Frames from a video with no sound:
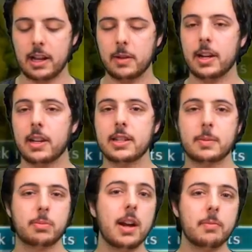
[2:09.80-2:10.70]
now that we got
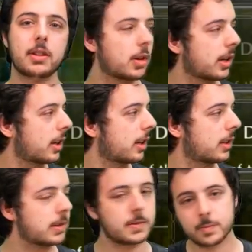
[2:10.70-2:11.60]
this prepped, we're
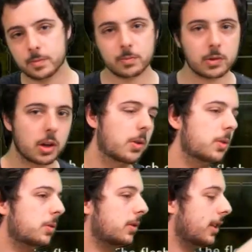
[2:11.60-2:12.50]
gonna
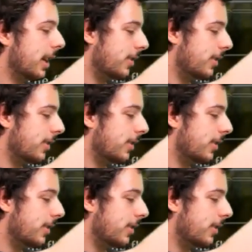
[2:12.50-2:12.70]
go to the